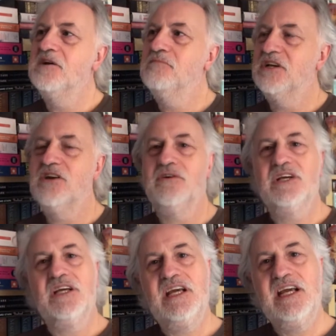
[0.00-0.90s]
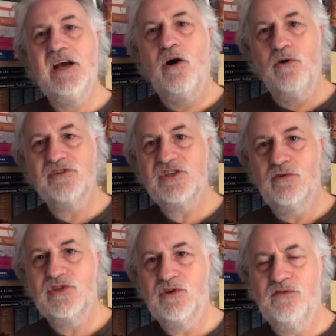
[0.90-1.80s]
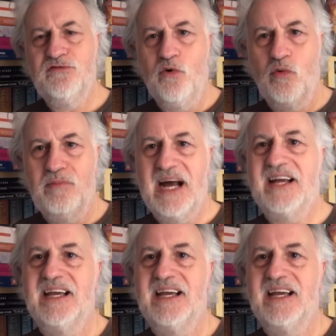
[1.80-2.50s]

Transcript: But you know, he also sort of fought back